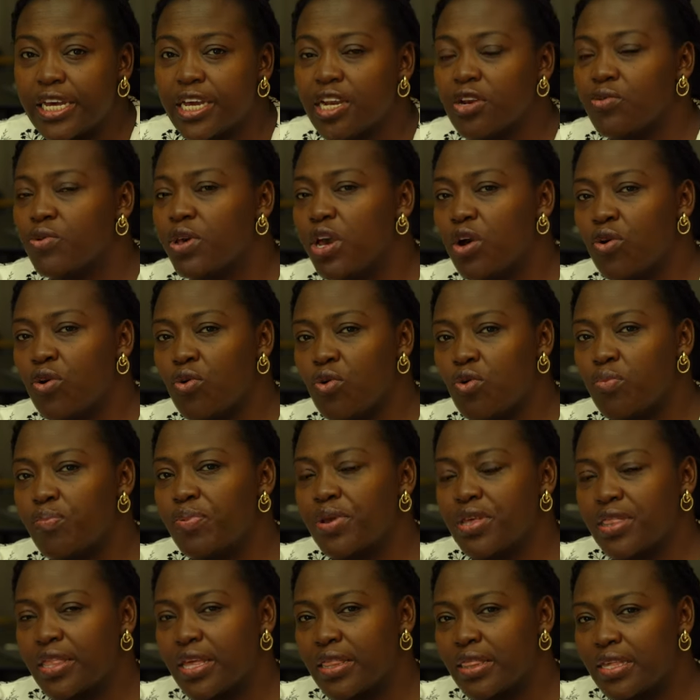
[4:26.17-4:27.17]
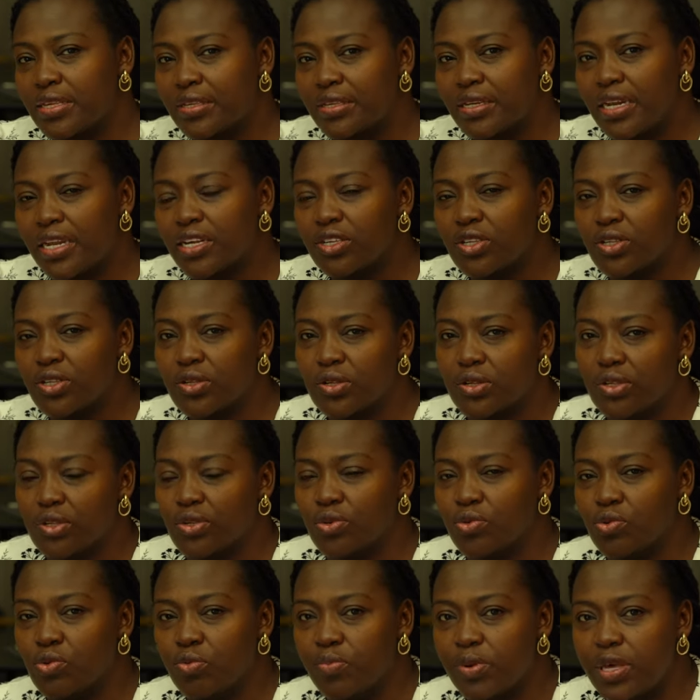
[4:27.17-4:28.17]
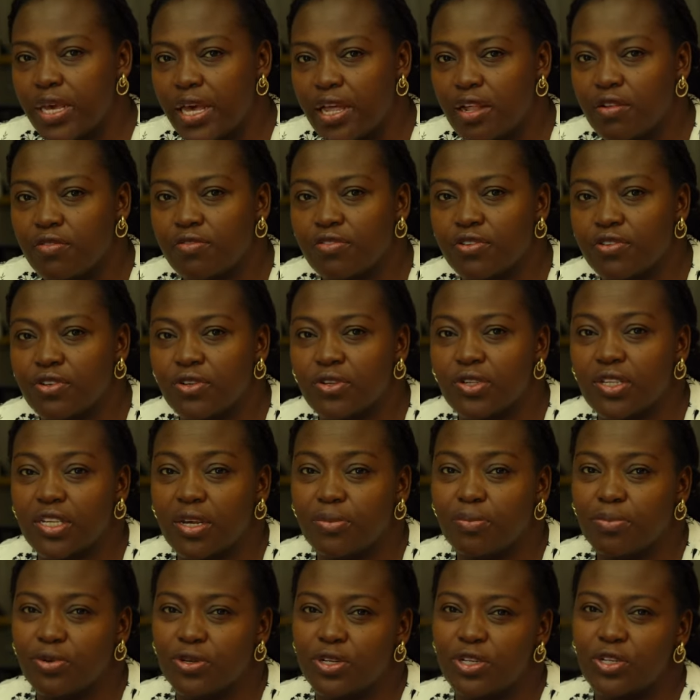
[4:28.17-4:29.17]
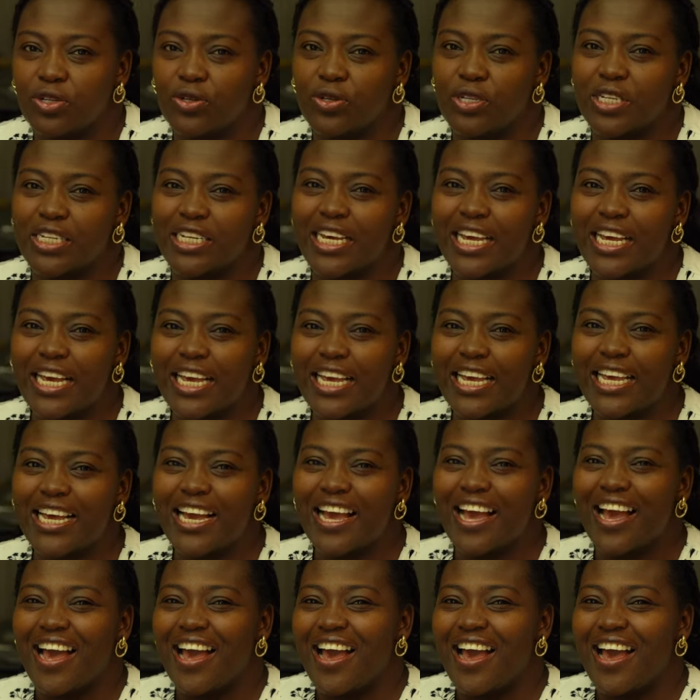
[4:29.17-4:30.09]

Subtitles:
And we are hoping that these lessons will be helpful to somebody today.